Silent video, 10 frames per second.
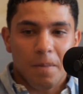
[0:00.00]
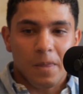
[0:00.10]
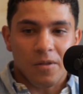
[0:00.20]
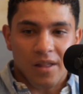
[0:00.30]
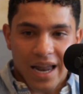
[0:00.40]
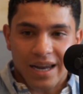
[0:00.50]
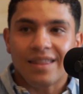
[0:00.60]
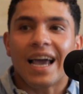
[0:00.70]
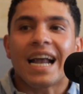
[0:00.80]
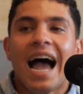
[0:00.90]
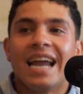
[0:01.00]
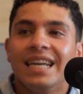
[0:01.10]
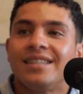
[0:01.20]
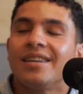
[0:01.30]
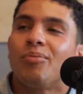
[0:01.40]
with a lot of like I
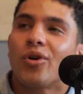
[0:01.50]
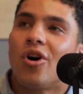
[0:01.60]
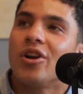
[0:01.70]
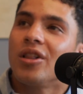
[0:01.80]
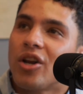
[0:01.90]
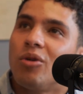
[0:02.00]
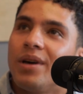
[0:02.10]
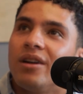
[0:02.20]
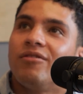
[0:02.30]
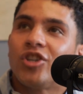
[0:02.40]
need to put on a little bit of a